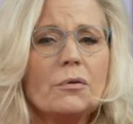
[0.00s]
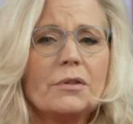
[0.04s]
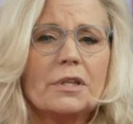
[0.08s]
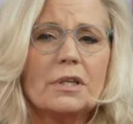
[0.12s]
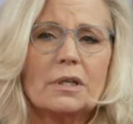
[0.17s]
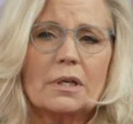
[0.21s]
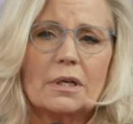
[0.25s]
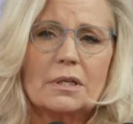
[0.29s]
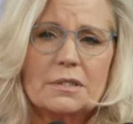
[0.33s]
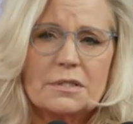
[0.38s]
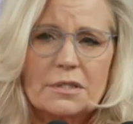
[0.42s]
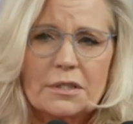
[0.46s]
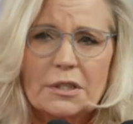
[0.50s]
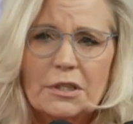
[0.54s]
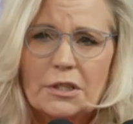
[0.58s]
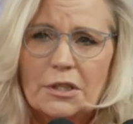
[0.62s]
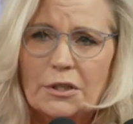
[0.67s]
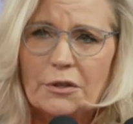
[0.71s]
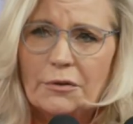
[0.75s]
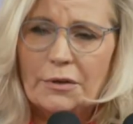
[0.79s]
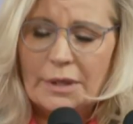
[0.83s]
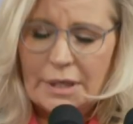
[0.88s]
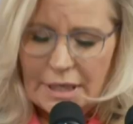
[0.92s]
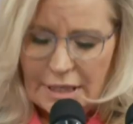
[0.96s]
that our
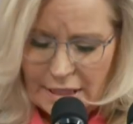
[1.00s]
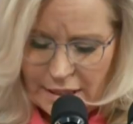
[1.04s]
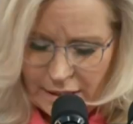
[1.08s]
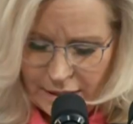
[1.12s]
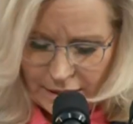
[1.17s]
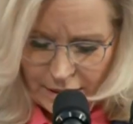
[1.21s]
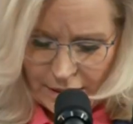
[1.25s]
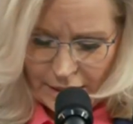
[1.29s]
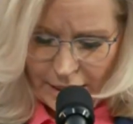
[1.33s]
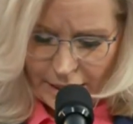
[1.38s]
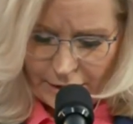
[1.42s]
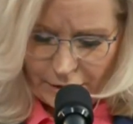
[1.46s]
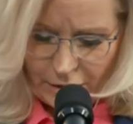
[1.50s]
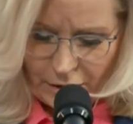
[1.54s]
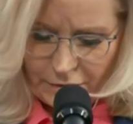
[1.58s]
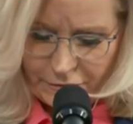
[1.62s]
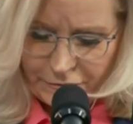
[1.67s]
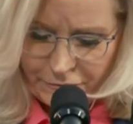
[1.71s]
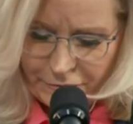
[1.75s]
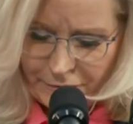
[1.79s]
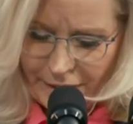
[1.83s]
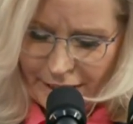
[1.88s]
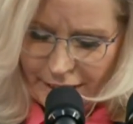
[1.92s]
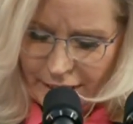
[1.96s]
security and our
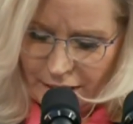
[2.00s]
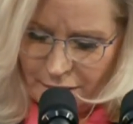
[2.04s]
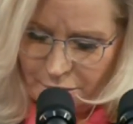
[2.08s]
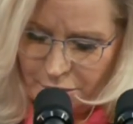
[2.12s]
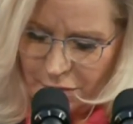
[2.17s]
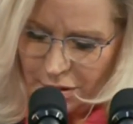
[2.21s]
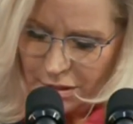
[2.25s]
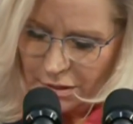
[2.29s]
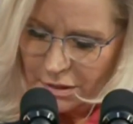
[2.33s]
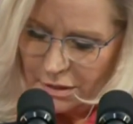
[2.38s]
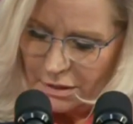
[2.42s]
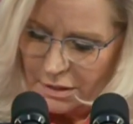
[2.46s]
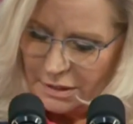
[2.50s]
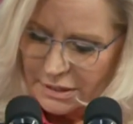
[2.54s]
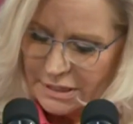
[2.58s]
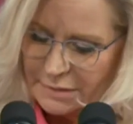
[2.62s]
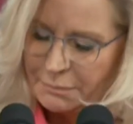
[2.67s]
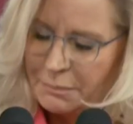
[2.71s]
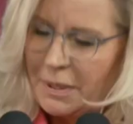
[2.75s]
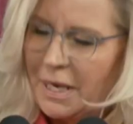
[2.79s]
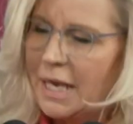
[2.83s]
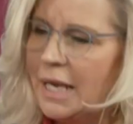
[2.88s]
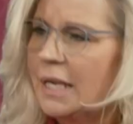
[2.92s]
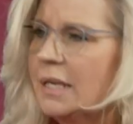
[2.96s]
freedom
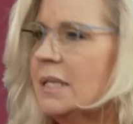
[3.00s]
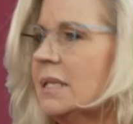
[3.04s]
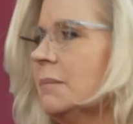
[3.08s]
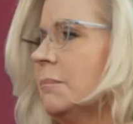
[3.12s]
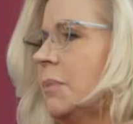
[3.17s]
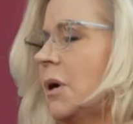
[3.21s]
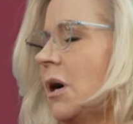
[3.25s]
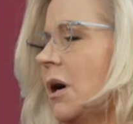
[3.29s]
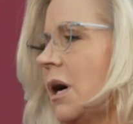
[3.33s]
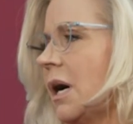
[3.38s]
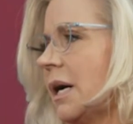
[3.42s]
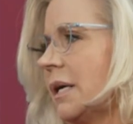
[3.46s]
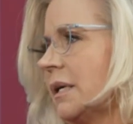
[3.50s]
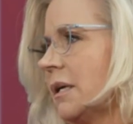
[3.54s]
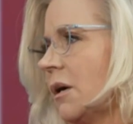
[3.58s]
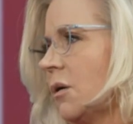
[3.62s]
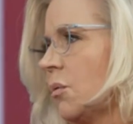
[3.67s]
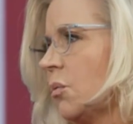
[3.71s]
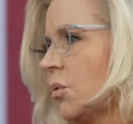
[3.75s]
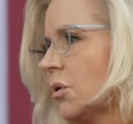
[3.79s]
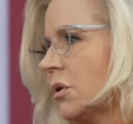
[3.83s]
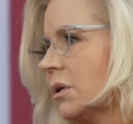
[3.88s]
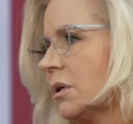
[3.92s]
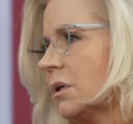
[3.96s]
depend upon a
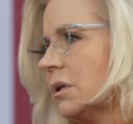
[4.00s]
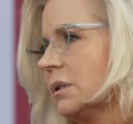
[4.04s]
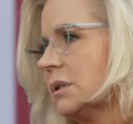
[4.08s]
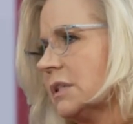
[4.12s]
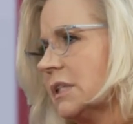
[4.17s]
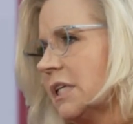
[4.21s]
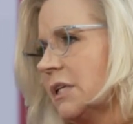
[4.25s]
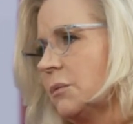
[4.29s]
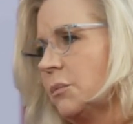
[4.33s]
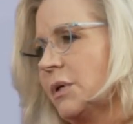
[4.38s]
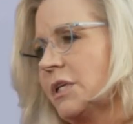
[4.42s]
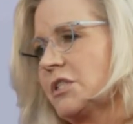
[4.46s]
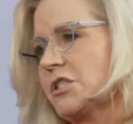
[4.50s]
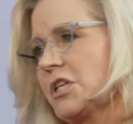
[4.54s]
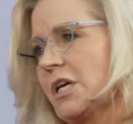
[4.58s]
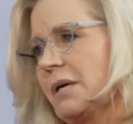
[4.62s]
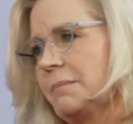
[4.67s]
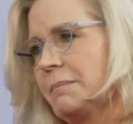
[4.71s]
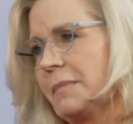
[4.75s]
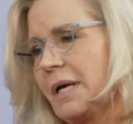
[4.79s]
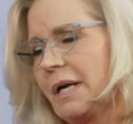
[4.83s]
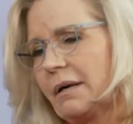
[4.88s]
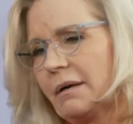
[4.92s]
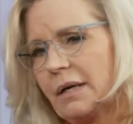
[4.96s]
world in which
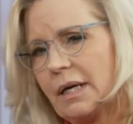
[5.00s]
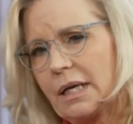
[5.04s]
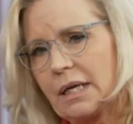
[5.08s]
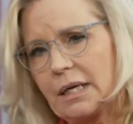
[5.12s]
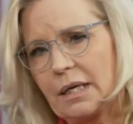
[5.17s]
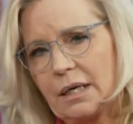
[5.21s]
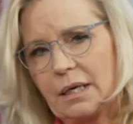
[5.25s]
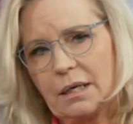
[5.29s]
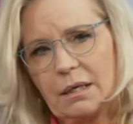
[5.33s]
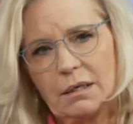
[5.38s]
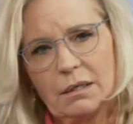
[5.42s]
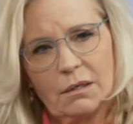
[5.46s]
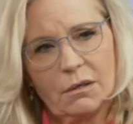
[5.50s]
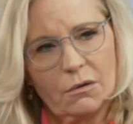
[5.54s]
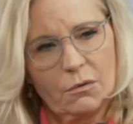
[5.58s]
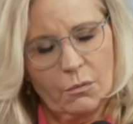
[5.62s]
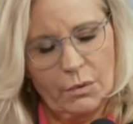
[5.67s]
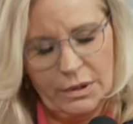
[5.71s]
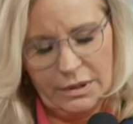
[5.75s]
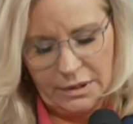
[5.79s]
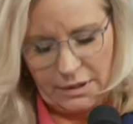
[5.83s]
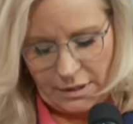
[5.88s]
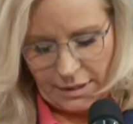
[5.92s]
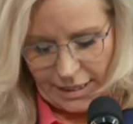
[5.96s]
America,
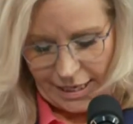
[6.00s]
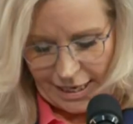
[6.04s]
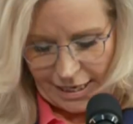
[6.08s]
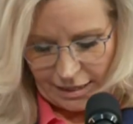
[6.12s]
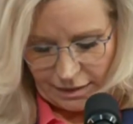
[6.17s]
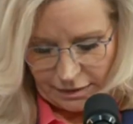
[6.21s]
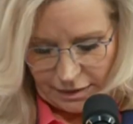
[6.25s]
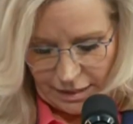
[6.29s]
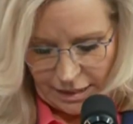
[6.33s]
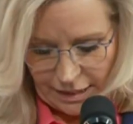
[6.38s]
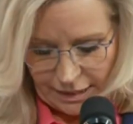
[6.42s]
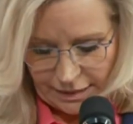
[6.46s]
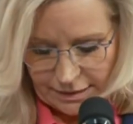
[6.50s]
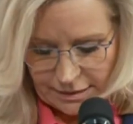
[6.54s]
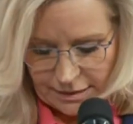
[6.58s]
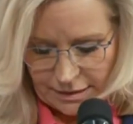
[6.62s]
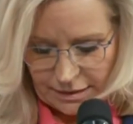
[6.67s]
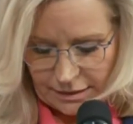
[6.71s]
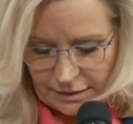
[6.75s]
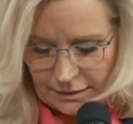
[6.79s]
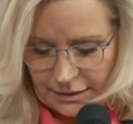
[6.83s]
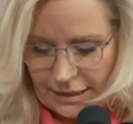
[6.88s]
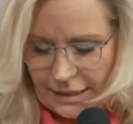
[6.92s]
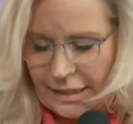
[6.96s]
with our allies,
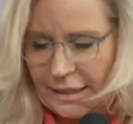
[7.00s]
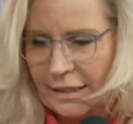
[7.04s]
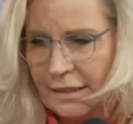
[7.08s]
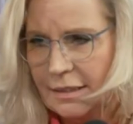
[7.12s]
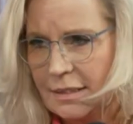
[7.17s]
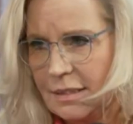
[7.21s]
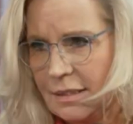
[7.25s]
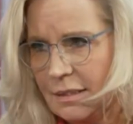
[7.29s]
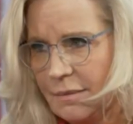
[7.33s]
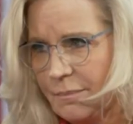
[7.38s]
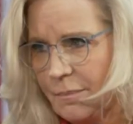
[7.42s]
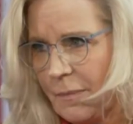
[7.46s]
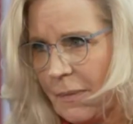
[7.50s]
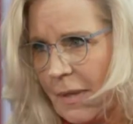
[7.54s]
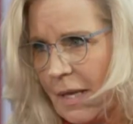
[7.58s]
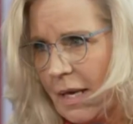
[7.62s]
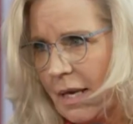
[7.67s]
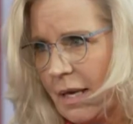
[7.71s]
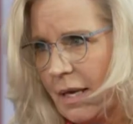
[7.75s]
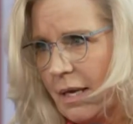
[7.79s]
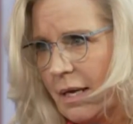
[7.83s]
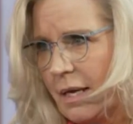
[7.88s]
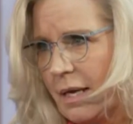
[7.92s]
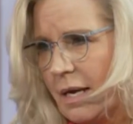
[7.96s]
leads.
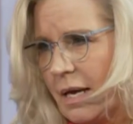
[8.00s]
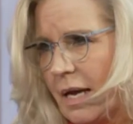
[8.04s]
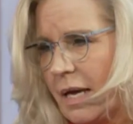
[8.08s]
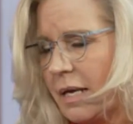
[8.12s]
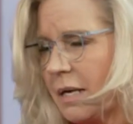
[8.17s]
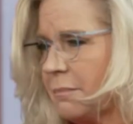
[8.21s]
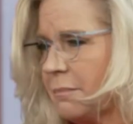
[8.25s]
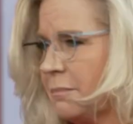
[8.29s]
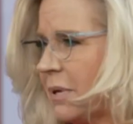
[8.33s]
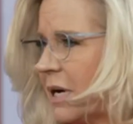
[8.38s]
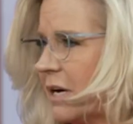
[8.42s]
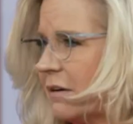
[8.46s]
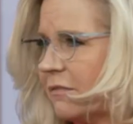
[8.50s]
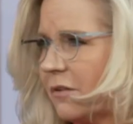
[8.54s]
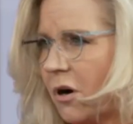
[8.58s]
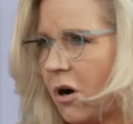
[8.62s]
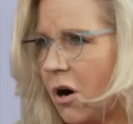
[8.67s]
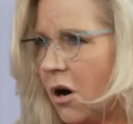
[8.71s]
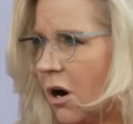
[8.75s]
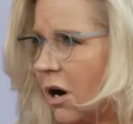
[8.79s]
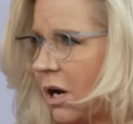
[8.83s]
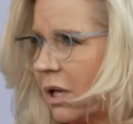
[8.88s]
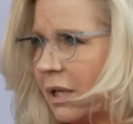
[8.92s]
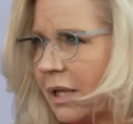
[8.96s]
And above
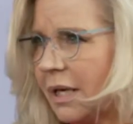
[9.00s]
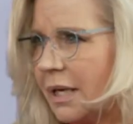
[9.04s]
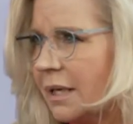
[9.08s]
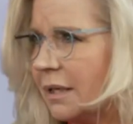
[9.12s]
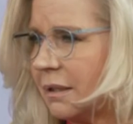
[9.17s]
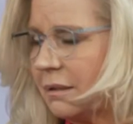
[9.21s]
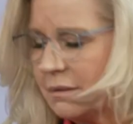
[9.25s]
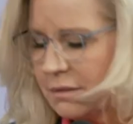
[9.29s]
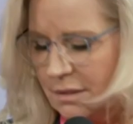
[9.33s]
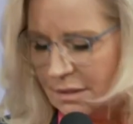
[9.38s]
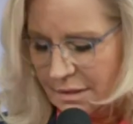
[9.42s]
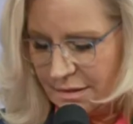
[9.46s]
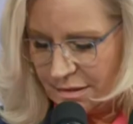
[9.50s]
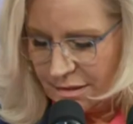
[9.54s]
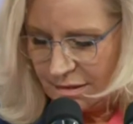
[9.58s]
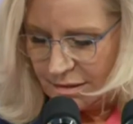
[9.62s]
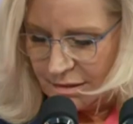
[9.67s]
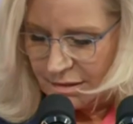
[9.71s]
all else,